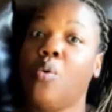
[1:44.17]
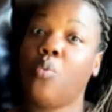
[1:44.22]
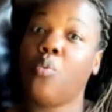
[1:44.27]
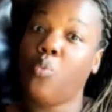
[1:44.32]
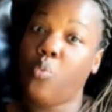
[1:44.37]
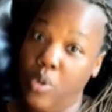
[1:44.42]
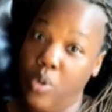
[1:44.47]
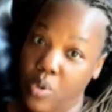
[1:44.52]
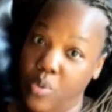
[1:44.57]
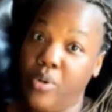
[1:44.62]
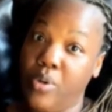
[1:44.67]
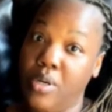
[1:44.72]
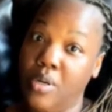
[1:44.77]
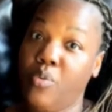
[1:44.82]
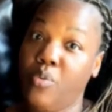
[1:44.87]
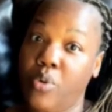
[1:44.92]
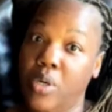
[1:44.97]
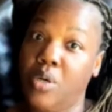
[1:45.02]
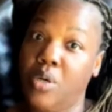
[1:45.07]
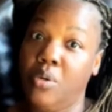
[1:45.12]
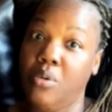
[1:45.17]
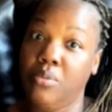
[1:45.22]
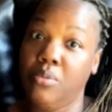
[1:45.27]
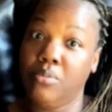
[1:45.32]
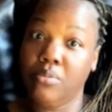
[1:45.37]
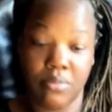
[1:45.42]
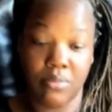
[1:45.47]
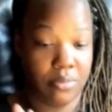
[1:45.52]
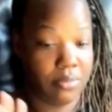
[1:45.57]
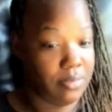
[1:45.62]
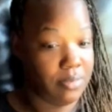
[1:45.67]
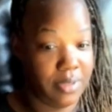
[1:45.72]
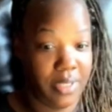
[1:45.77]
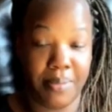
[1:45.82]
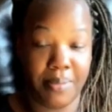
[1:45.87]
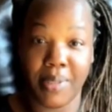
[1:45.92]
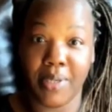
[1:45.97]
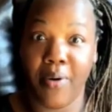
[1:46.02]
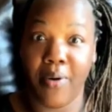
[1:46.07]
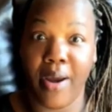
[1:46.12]
Woo, woo, woo. Let
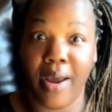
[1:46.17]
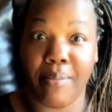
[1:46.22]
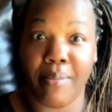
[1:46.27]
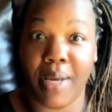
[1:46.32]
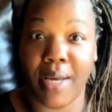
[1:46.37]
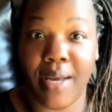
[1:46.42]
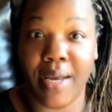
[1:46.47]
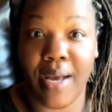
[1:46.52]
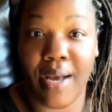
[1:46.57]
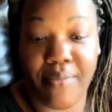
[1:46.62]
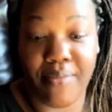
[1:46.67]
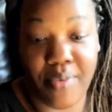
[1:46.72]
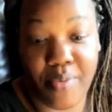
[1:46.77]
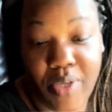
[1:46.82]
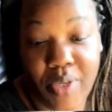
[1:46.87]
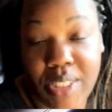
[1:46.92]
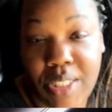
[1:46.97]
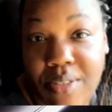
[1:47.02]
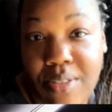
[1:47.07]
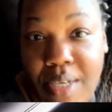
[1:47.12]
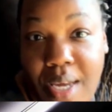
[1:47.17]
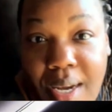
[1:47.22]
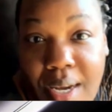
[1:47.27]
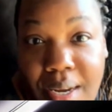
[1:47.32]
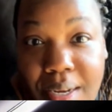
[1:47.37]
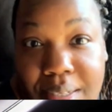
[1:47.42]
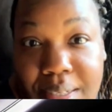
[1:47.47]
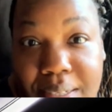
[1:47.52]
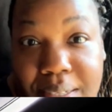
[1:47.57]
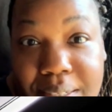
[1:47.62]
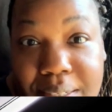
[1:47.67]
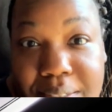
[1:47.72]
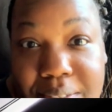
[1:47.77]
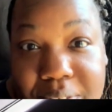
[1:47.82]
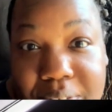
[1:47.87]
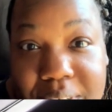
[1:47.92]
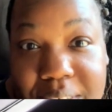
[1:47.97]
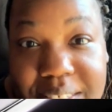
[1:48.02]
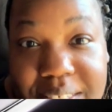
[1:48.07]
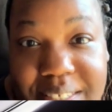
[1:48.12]
me grab my coffee. What you got out there to
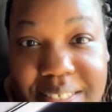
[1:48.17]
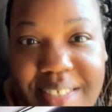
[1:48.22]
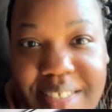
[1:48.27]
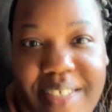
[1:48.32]
drink?